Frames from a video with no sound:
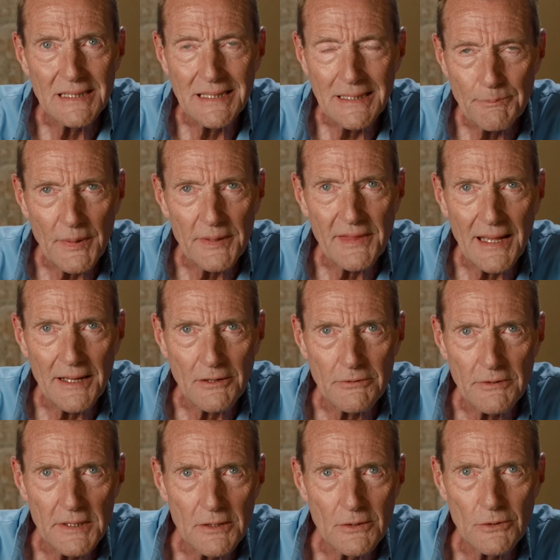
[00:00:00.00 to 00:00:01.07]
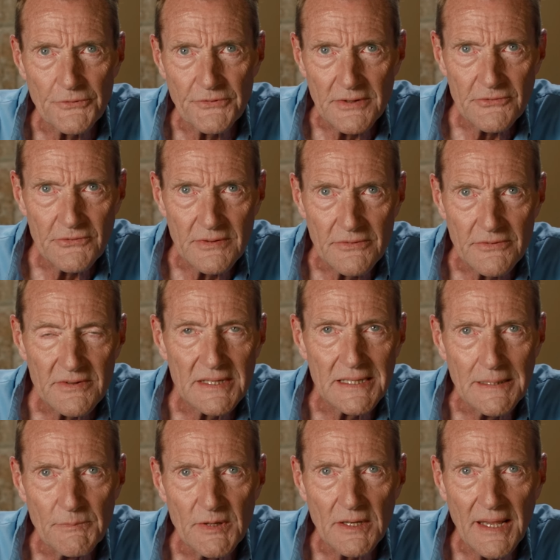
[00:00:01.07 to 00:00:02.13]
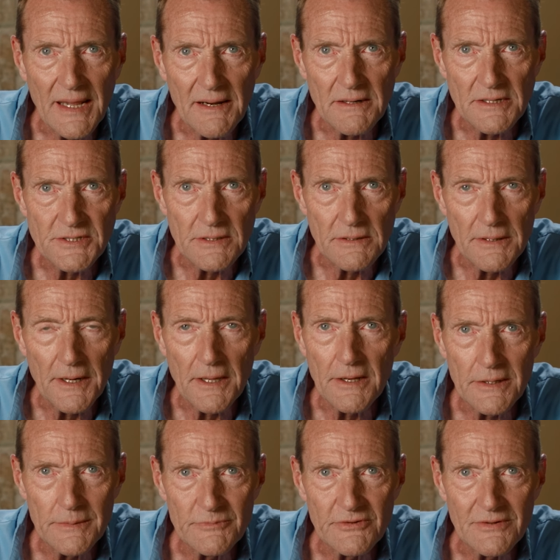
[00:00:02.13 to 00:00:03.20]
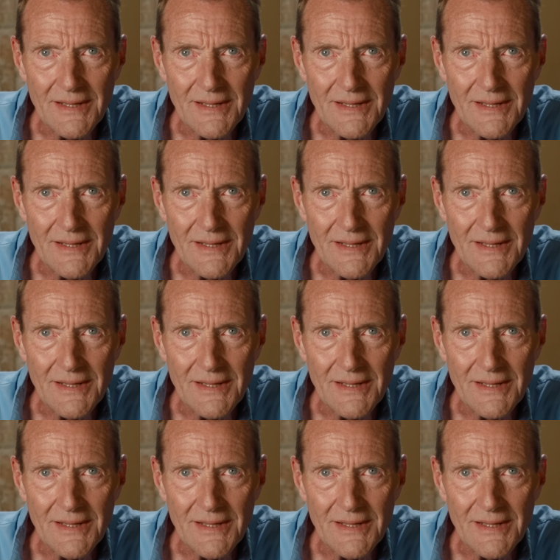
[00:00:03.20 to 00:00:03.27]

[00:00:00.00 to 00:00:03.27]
Keep that critical distance. Keep your character at arm's